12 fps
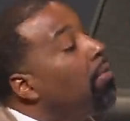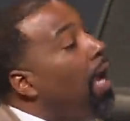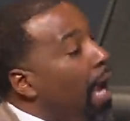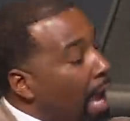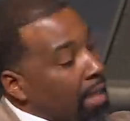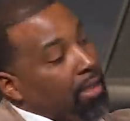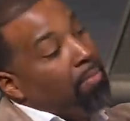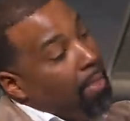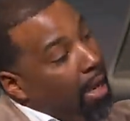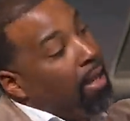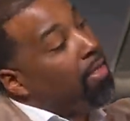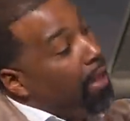As a
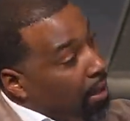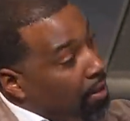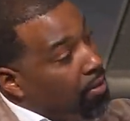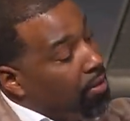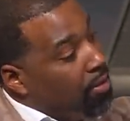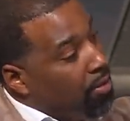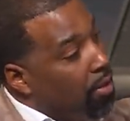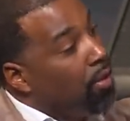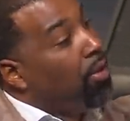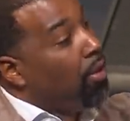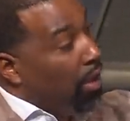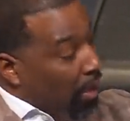man thinks
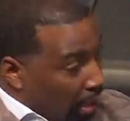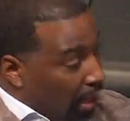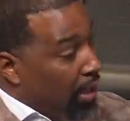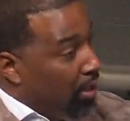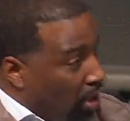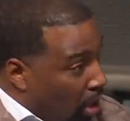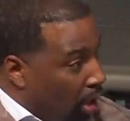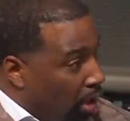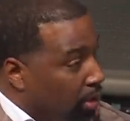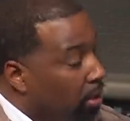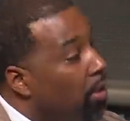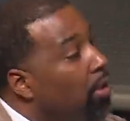in his heart,